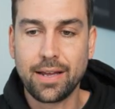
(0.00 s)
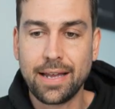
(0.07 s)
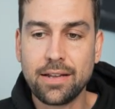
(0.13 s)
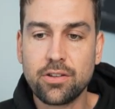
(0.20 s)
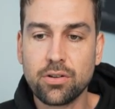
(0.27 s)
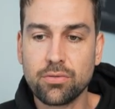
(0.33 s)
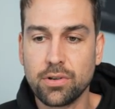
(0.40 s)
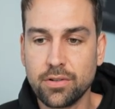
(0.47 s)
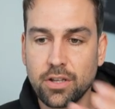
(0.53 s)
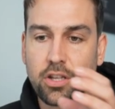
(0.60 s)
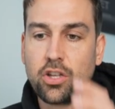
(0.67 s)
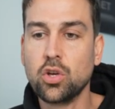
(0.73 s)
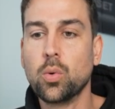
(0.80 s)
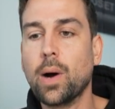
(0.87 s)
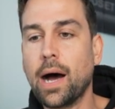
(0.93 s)
enter in
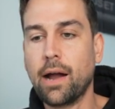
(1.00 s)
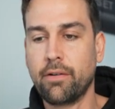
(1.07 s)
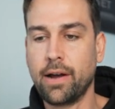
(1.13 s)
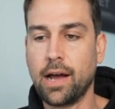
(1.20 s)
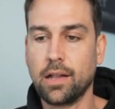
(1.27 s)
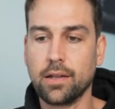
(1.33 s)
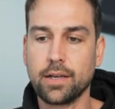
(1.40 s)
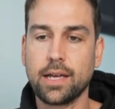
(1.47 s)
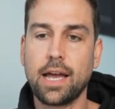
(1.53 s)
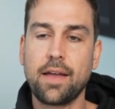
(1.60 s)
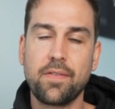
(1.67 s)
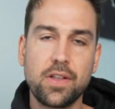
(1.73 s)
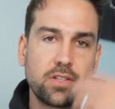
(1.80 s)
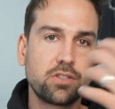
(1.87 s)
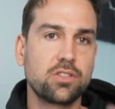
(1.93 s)
the URL, okay?
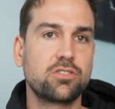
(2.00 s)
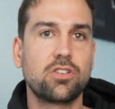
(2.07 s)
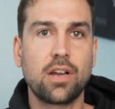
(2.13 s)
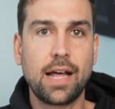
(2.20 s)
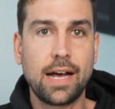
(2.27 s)
And then it's just going to